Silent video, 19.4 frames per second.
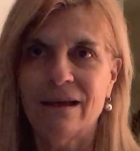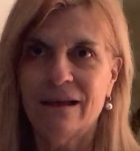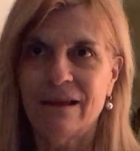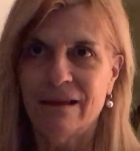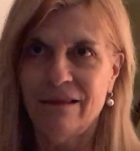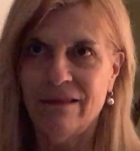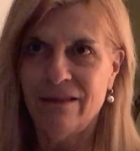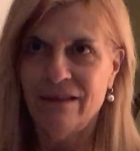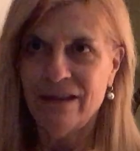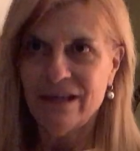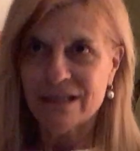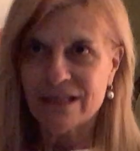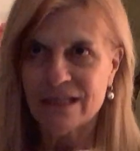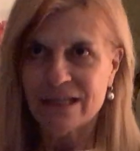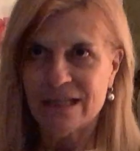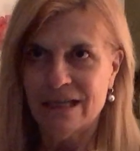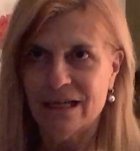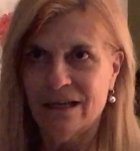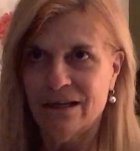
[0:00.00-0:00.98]

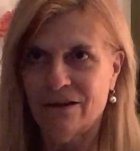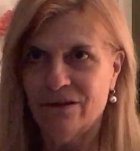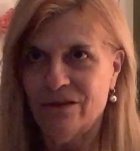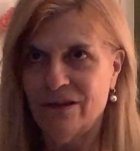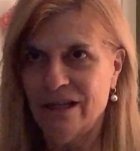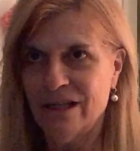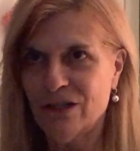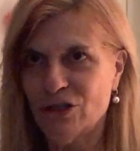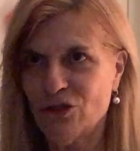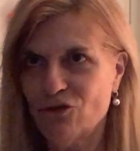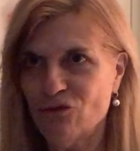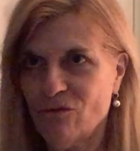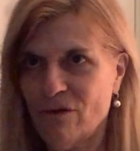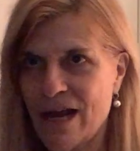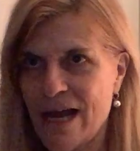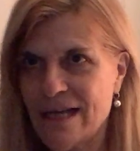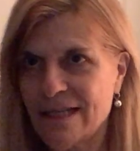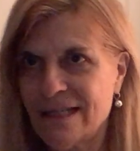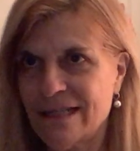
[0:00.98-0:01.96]
this
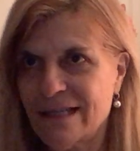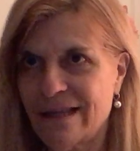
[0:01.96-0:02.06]
dress